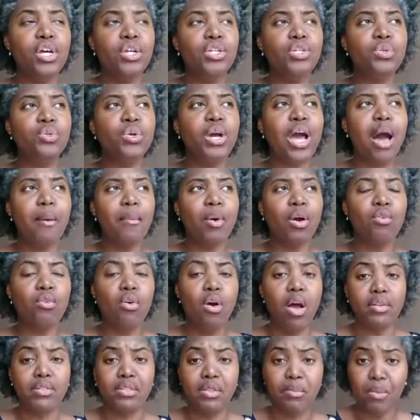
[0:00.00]
to come
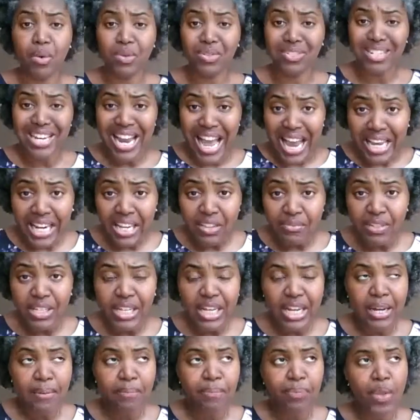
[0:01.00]
across the most
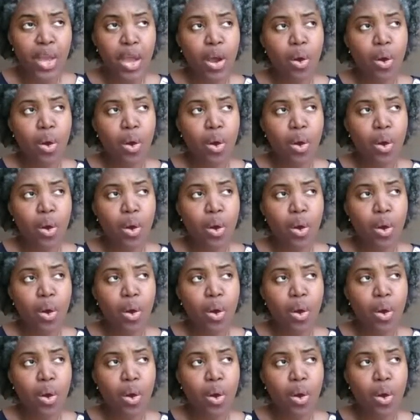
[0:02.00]
negatively